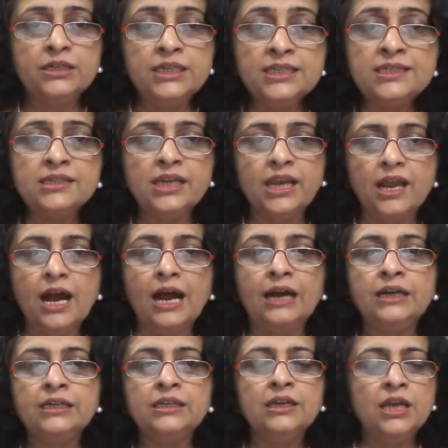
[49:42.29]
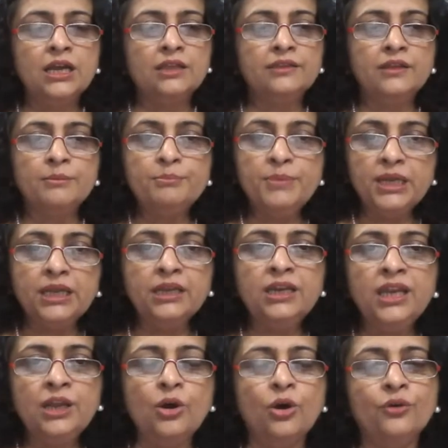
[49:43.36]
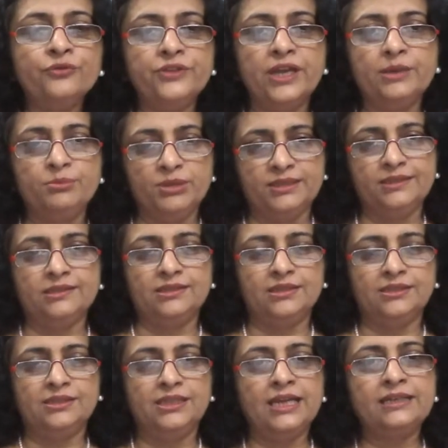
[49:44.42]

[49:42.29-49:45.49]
disregard the beginning of their businesses.